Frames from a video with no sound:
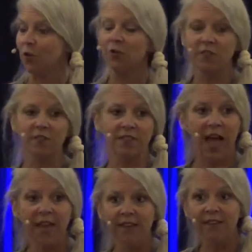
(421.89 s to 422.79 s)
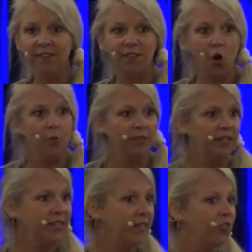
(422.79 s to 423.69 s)
those societies don't
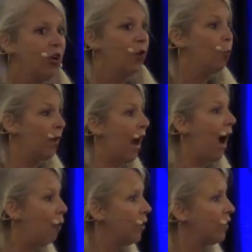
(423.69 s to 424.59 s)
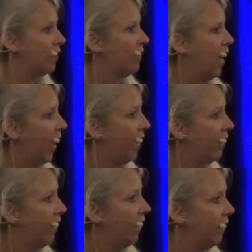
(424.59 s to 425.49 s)
teach what our
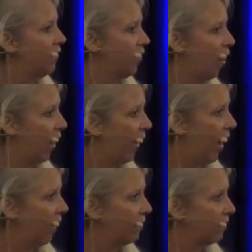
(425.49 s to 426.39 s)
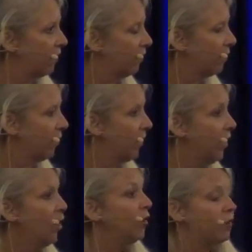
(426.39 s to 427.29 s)
society has taught us.
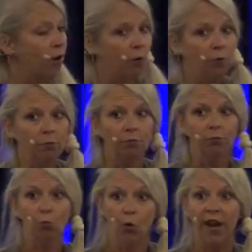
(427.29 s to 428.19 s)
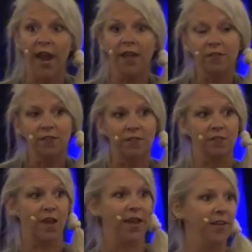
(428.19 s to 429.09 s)
So, what has our
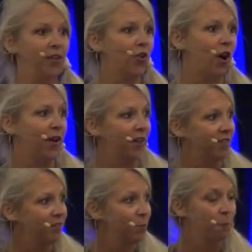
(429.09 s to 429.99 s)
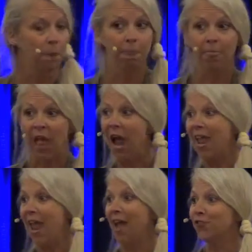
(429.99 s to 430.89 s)
society taught us?
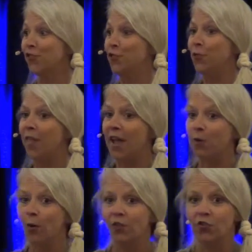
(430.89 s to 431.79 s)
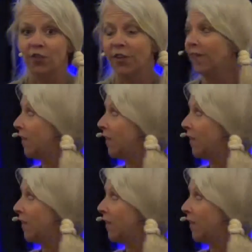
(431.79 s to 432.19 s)
I asked you that question, and